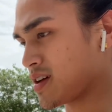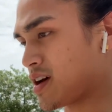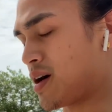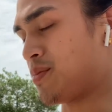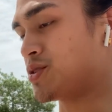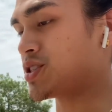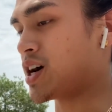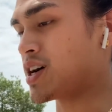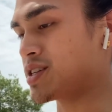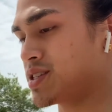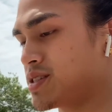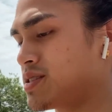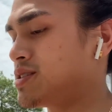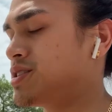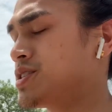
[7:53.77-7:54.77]
I'm gonna try to
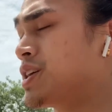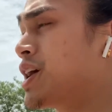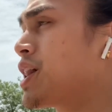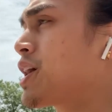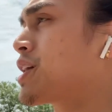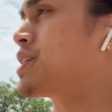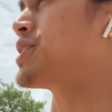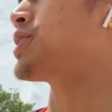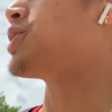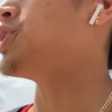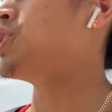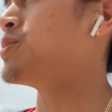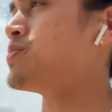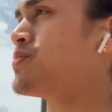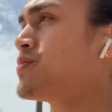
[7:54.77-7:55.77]
just get like a
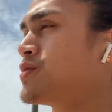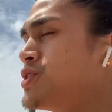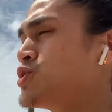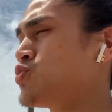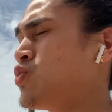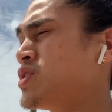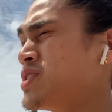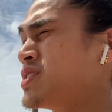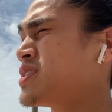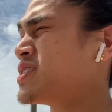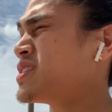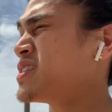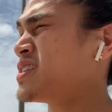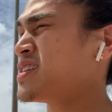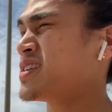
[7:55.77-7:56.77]
clip,
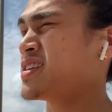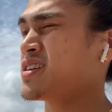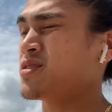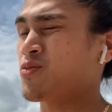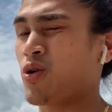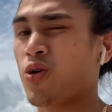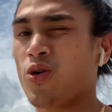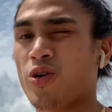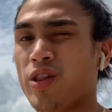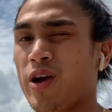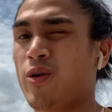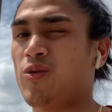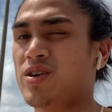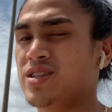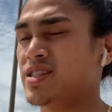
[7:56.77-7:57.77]
record like
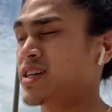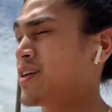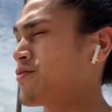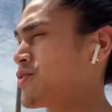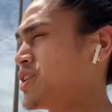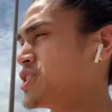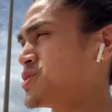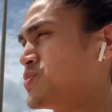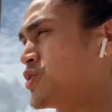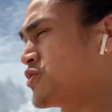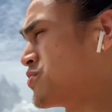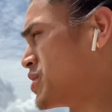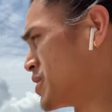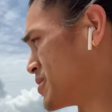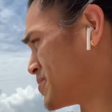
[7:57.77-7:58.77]
one set for each
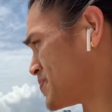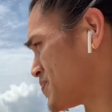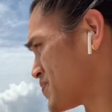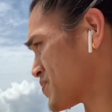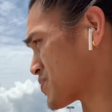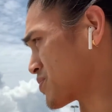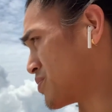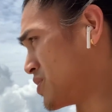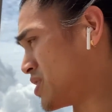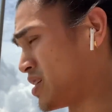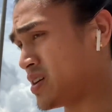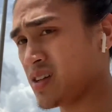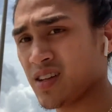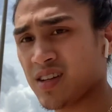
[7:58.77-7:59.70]
movement. But